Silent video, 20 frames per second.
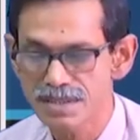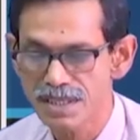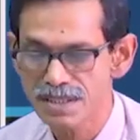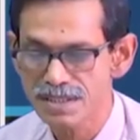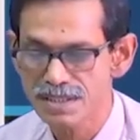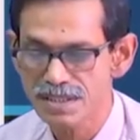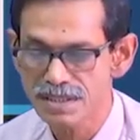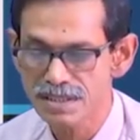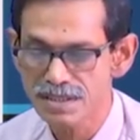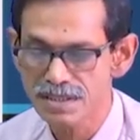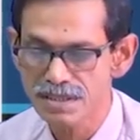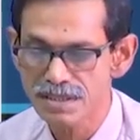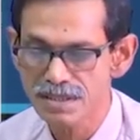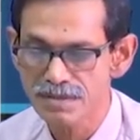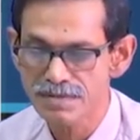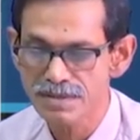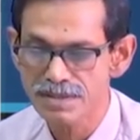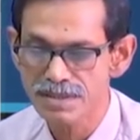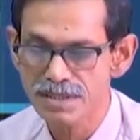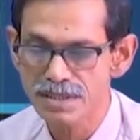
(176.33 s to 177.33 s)
That
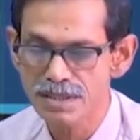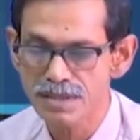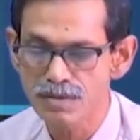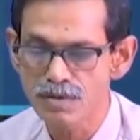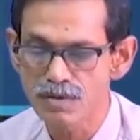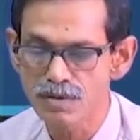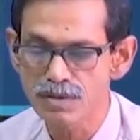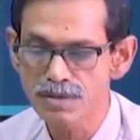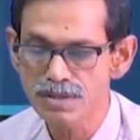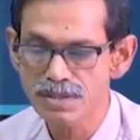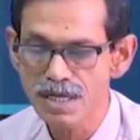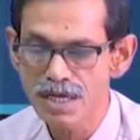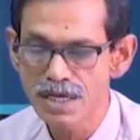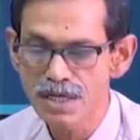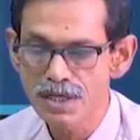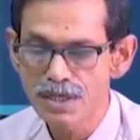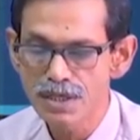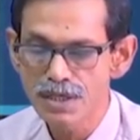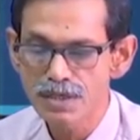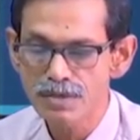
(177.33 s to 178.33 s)
secretory vesicle goes
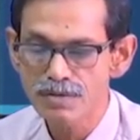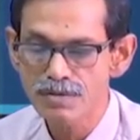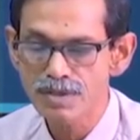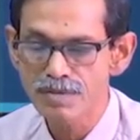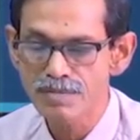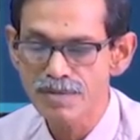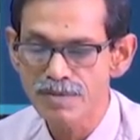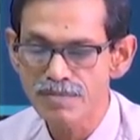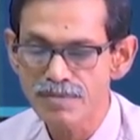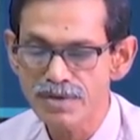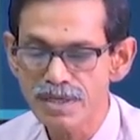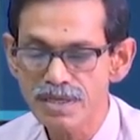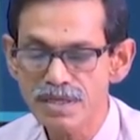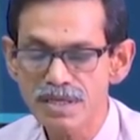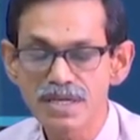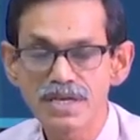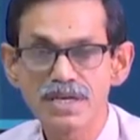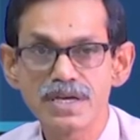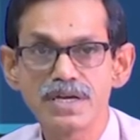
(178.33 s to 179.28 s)
to the membrane.